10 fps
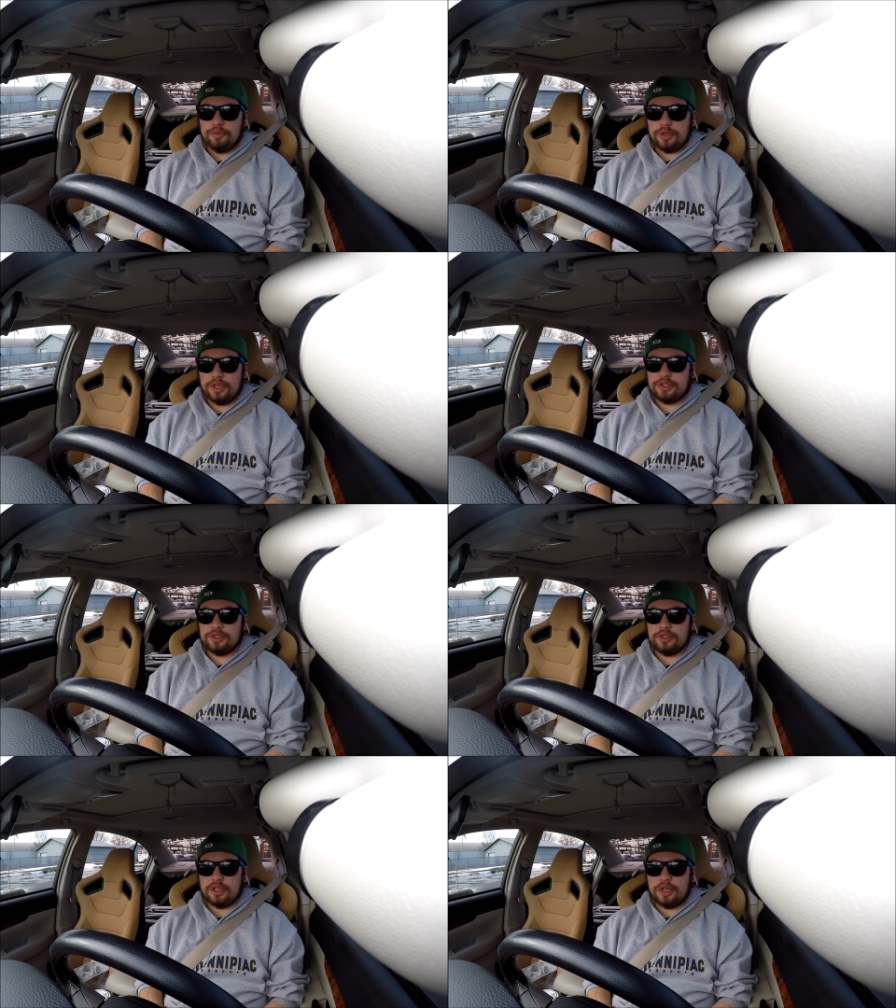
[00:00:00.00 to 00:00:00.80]

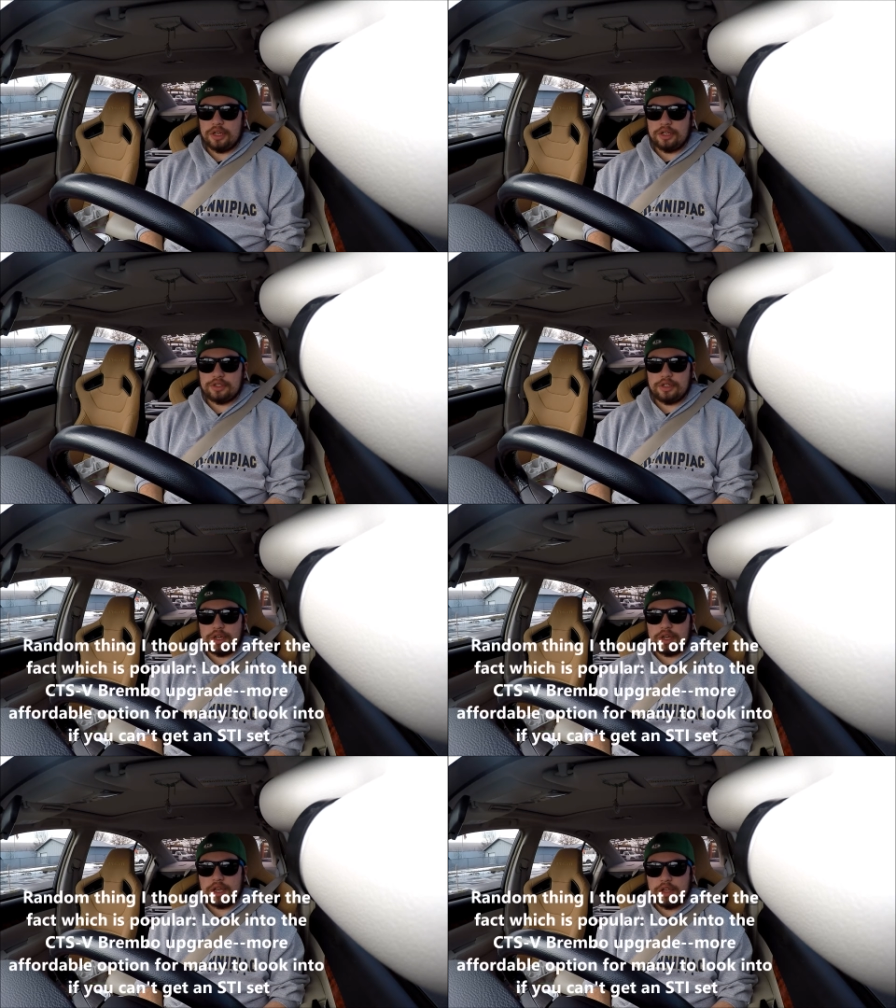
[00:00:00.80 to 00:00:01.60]
plus
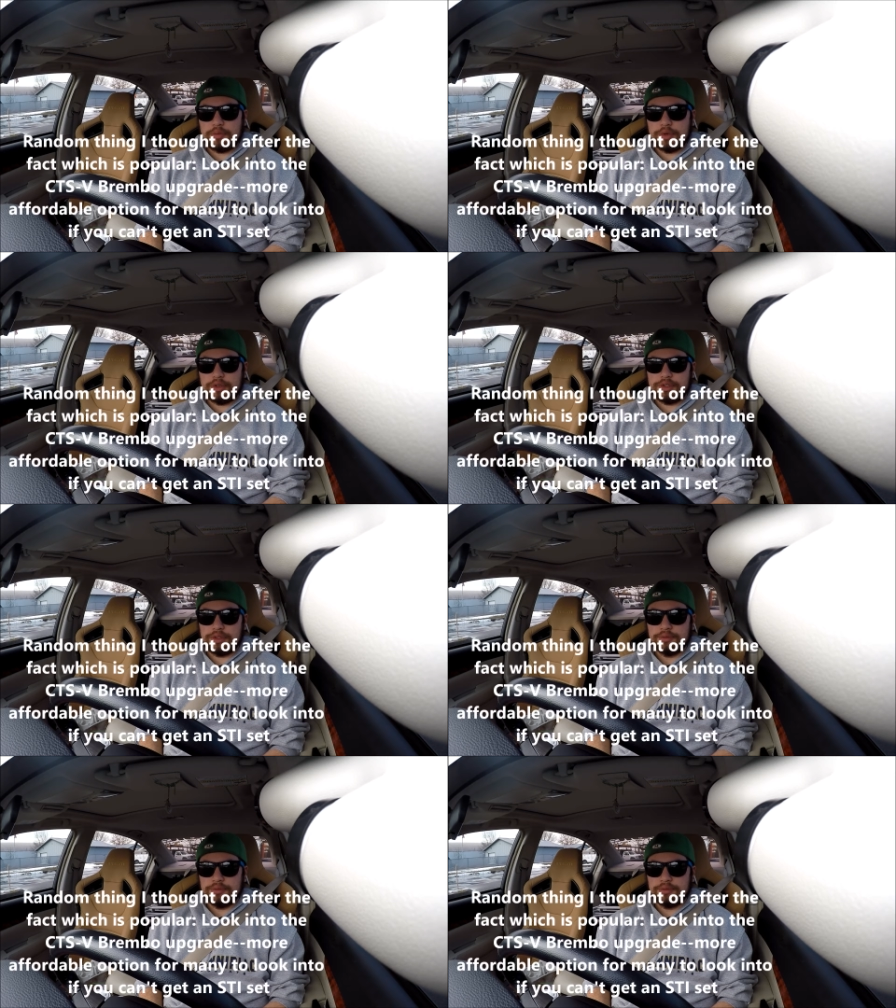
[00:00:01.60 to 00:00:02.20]
STI calipers,